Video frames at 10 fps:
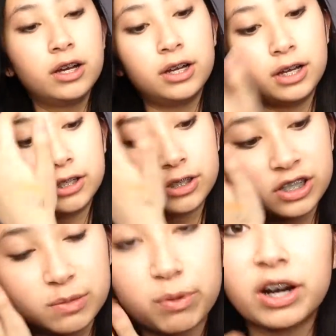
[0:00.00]
in
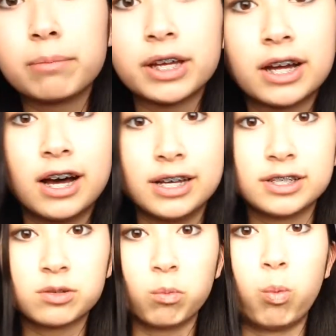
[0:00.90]
spring
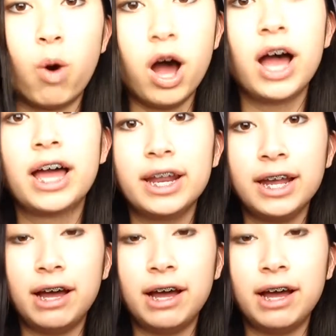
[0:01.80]
because one